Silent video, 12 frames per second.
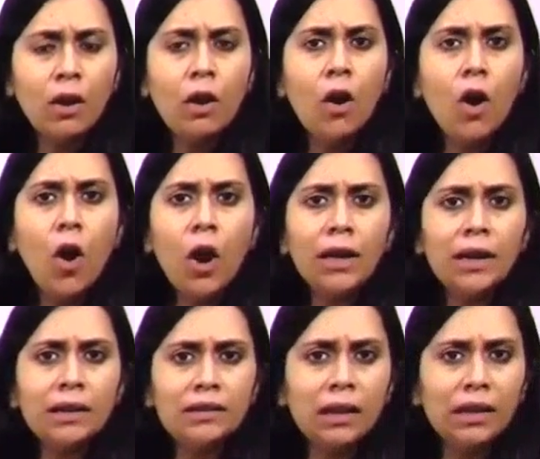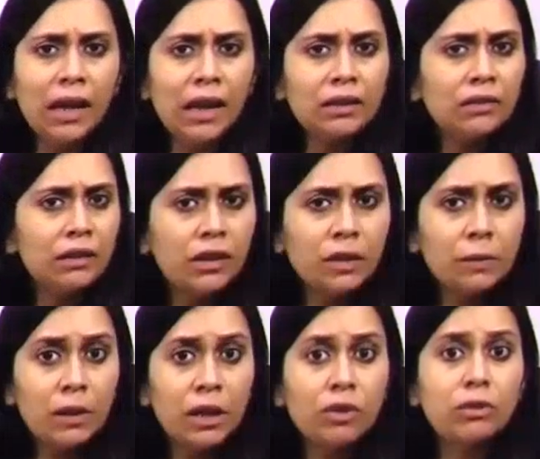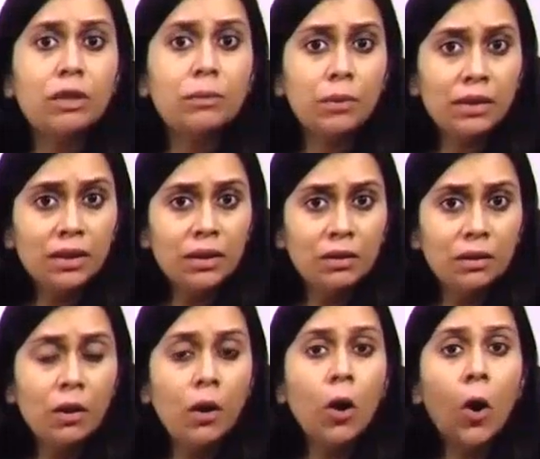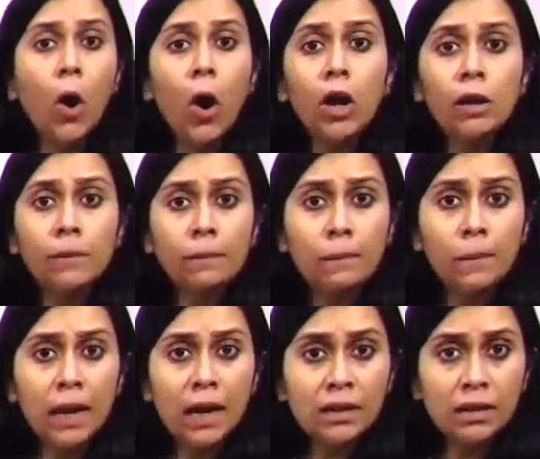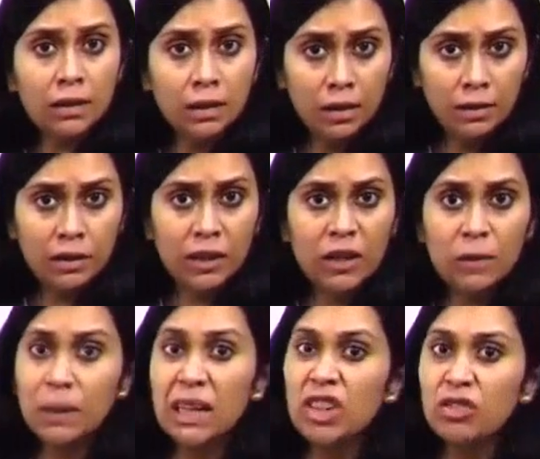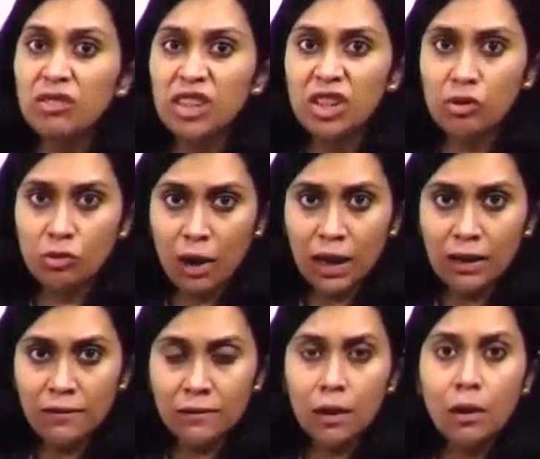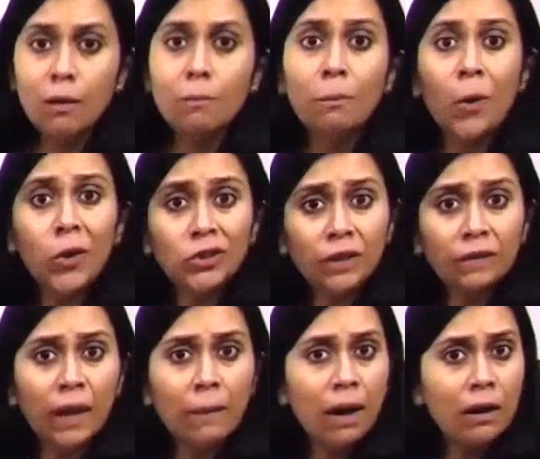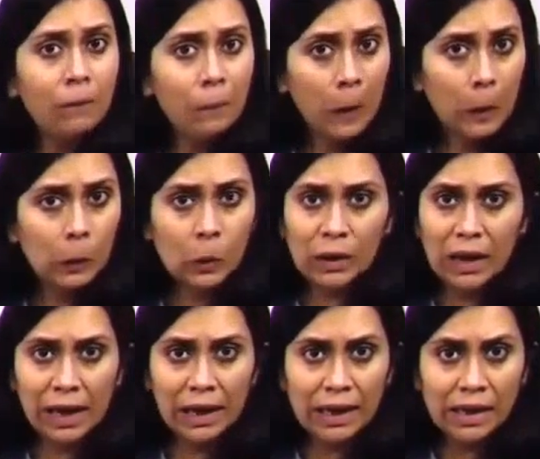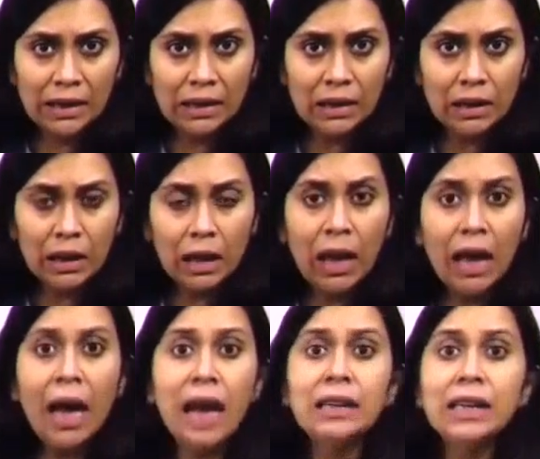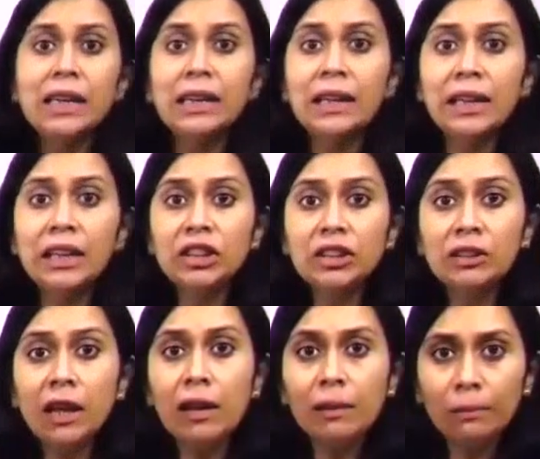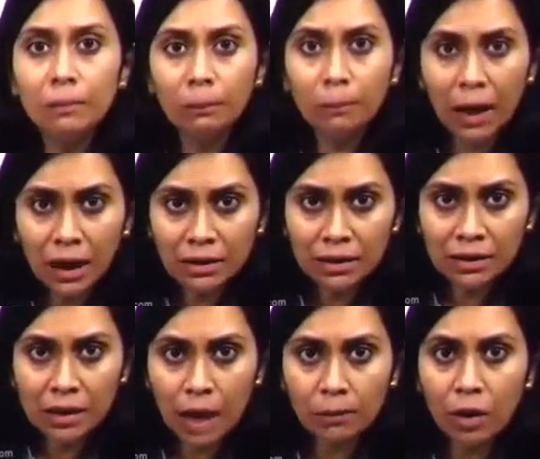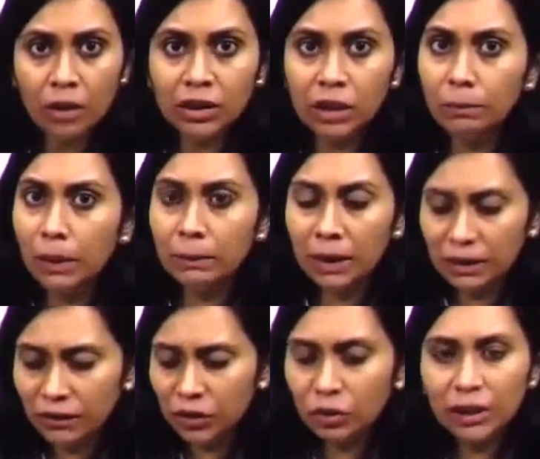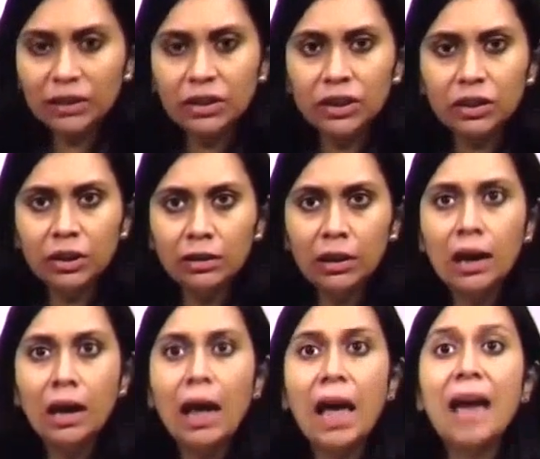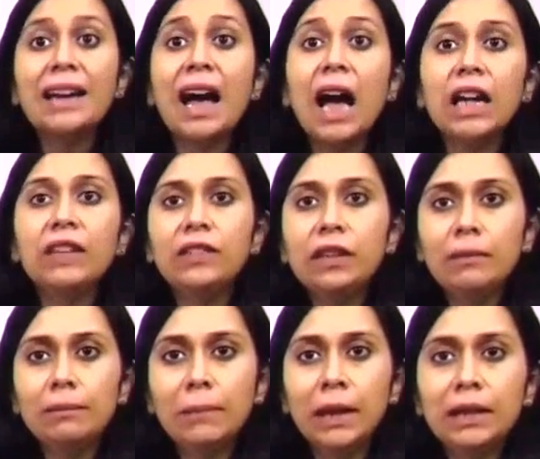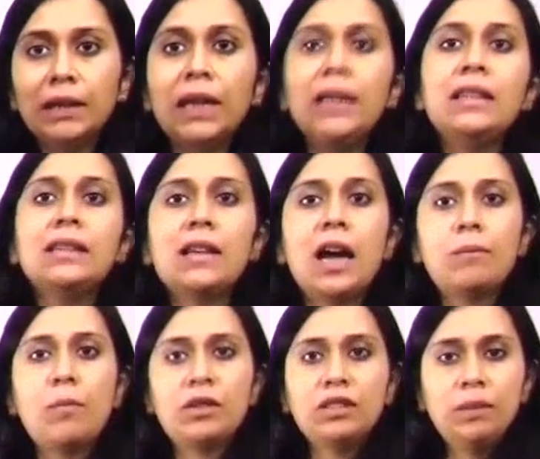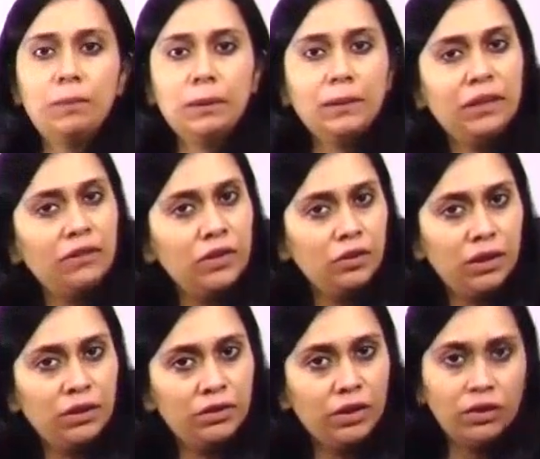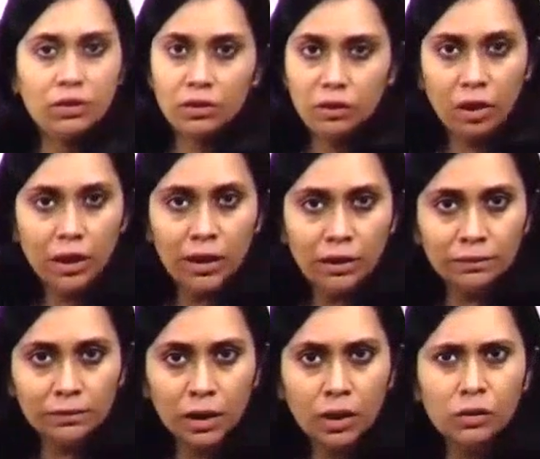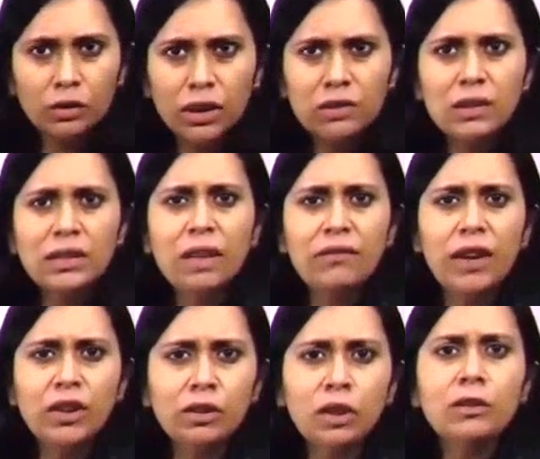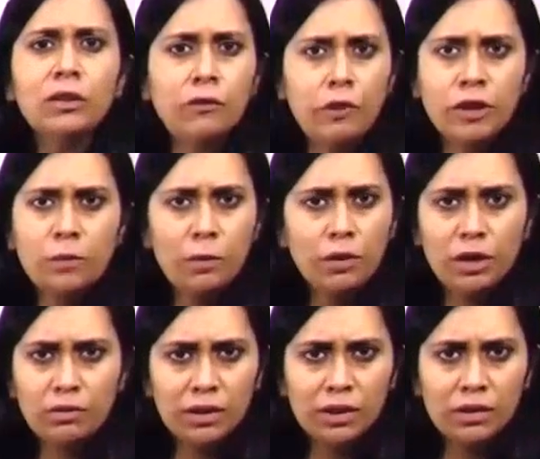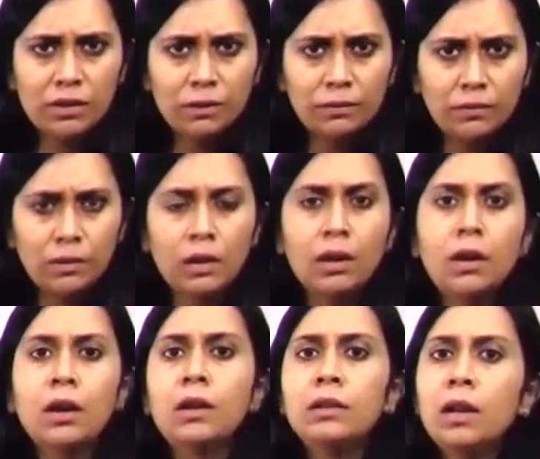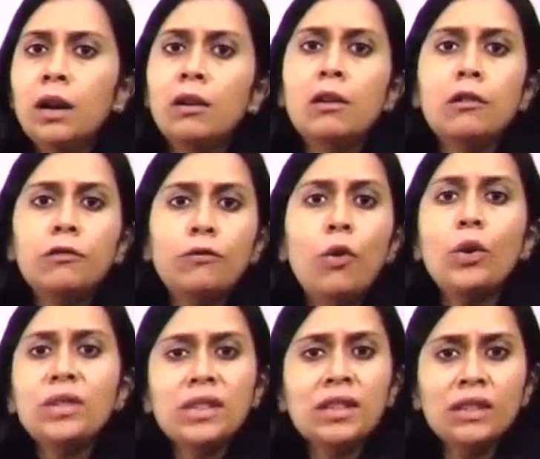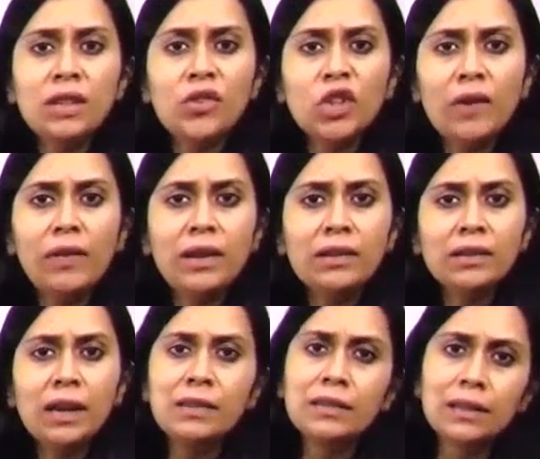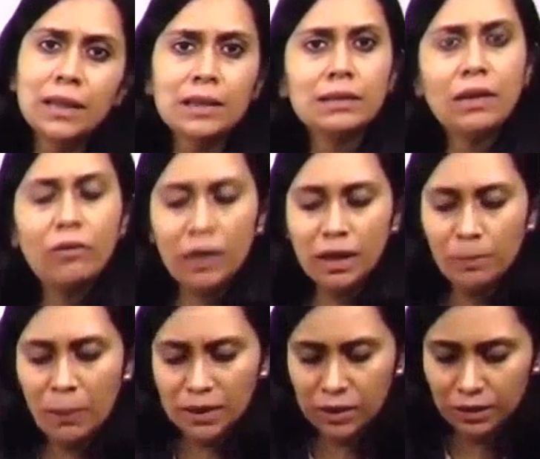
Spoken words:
All anesthetic agents are respiratory depressant. All blunt the respiratory drive. Most of them are bronchodilator, and inhalational blunts hypoxic pulmonary vasoconstriction and IV maintains hypoxic pulmonary vasoconstriction. Got it? So this was the effect on respiratory system. The fourth system which I will discuss is liver, hepatic.